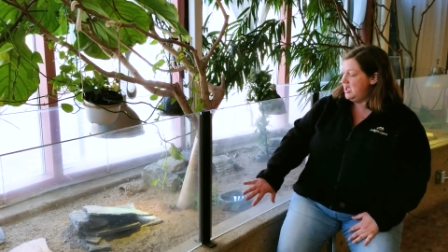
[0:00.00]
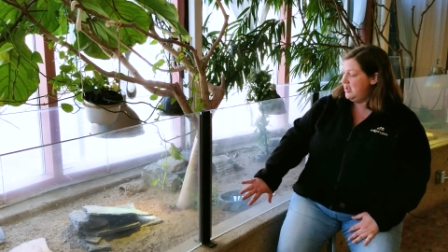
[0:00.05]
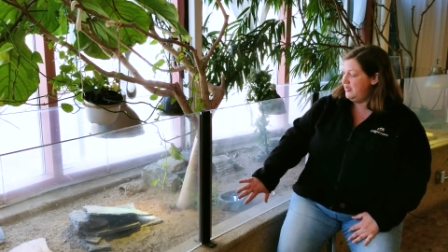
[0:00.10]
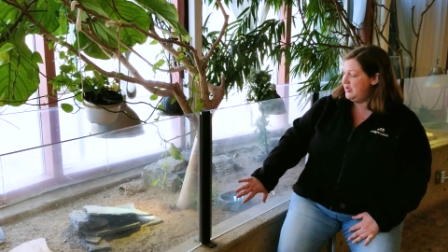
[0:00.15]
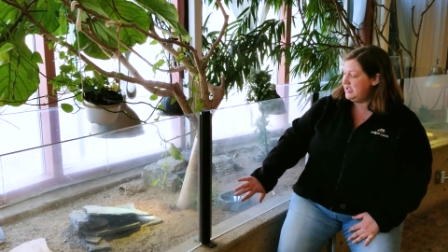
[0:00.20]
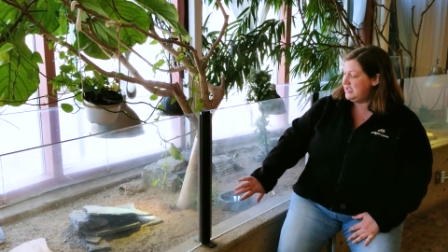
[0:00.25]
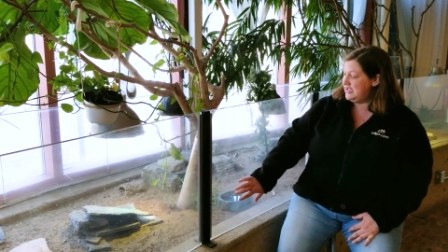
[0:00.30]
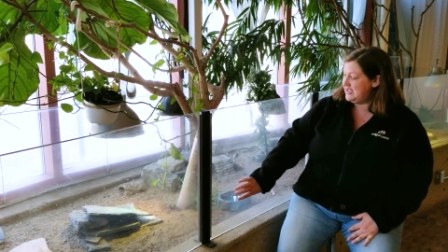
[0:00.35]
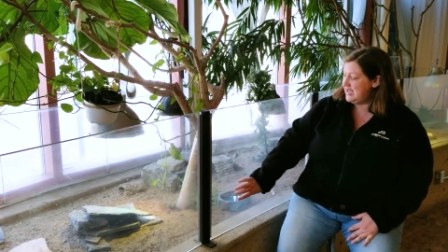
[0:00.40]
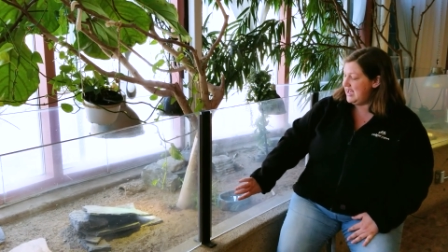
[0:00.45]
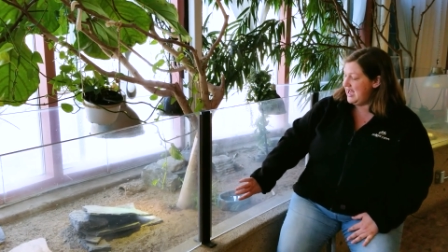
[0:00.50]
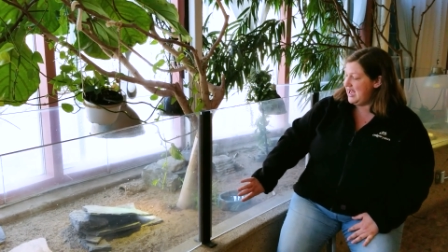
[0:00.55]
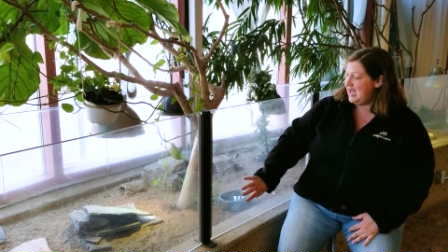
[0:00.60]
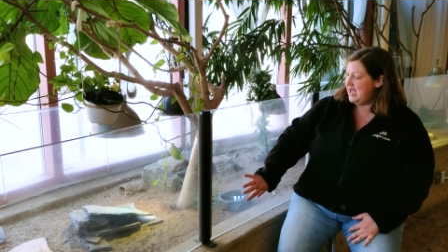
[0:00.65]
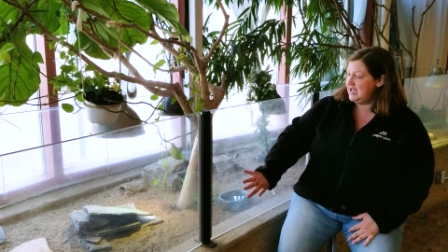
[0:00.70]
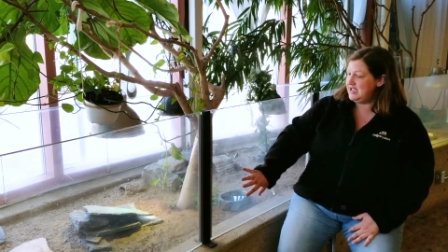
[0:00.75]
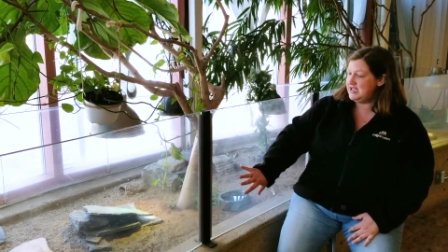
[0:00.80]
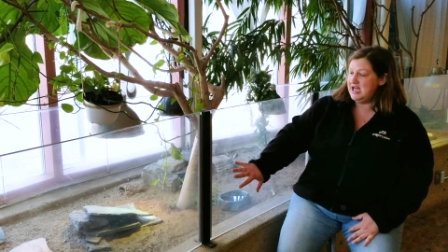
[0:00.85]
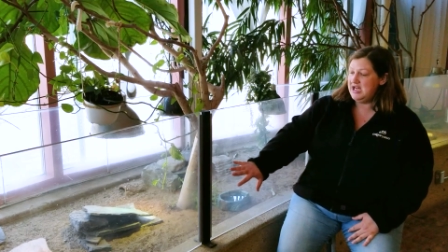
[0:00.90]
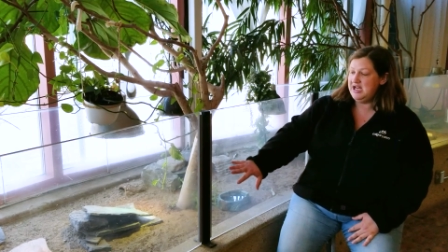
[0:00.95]
the
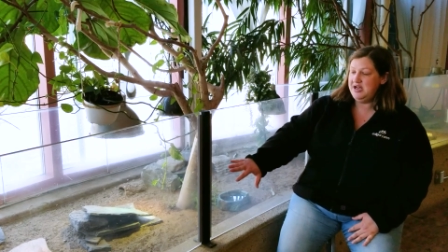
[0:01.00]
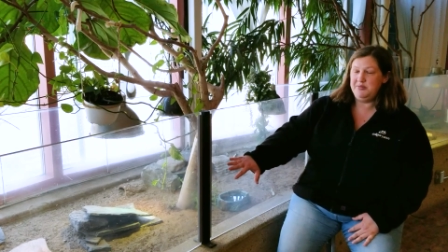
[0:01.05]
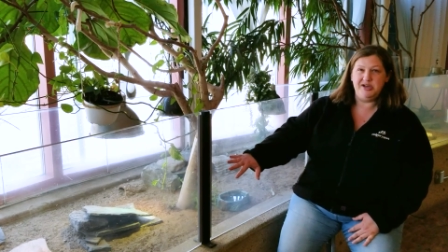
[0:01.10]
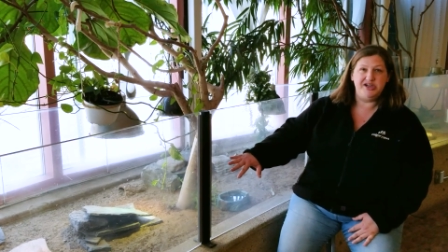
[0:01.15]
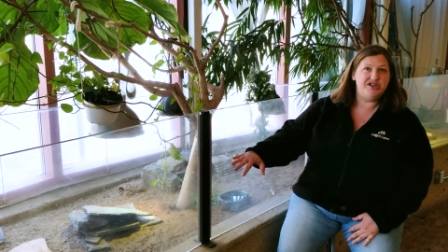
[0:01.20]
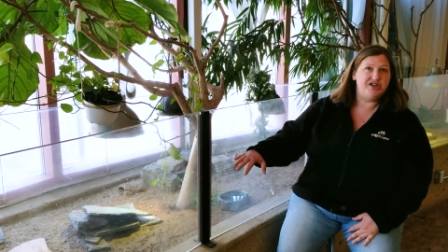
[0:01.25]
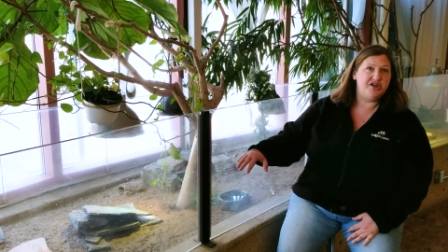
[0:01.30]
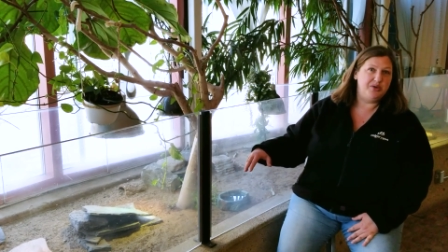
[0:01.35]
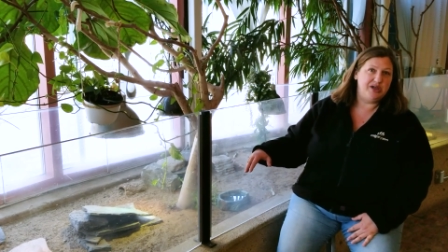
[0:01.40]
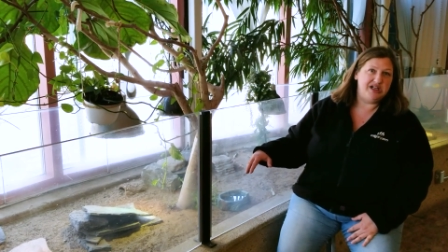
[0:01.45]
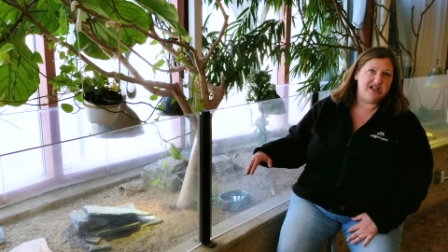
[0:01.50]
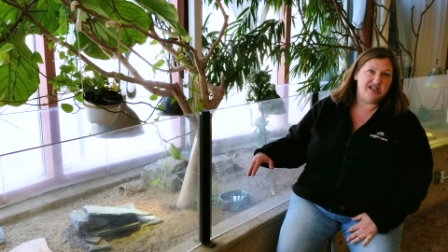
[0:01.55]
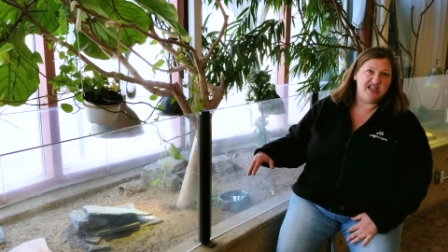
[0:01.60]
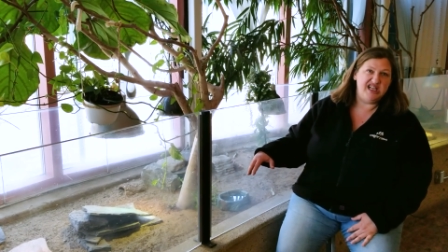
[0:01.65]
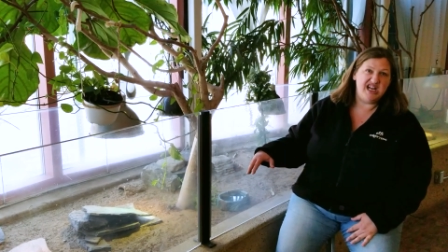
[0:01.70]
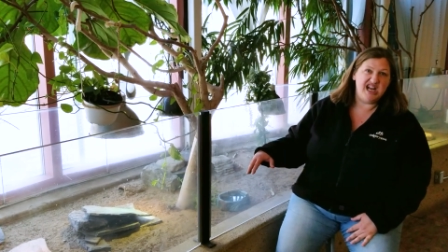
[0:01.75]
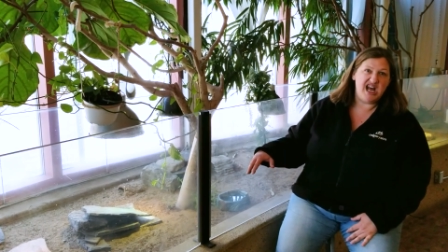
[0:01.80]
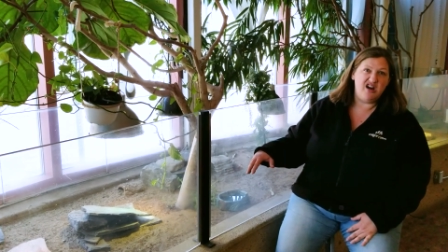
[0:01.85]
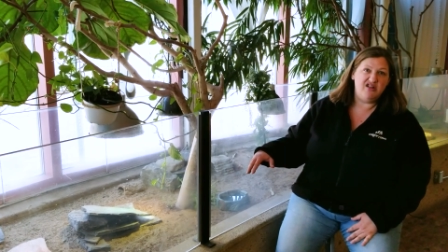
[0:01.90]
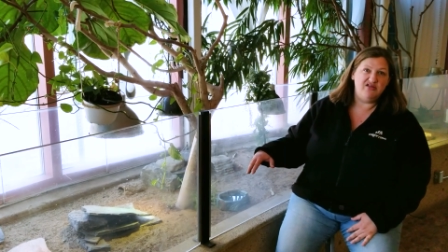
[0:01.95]
sand, make sure we
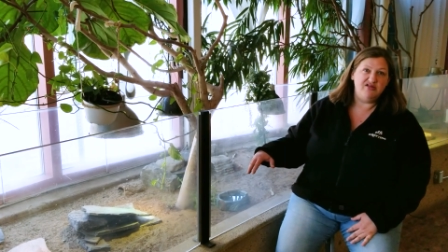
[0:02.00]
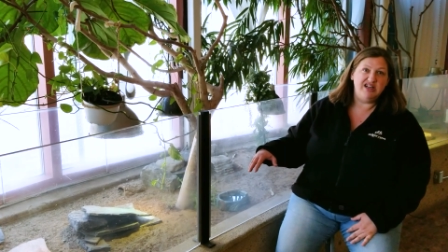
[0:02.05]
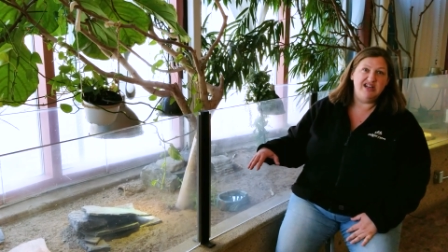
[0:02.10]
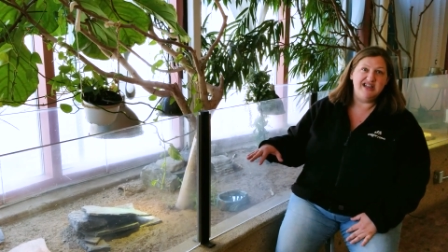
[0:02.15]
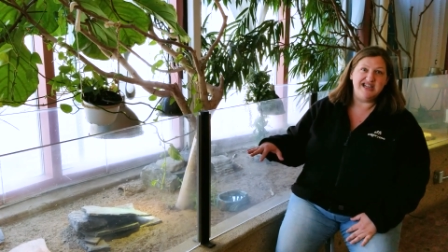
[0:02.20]
clean it out.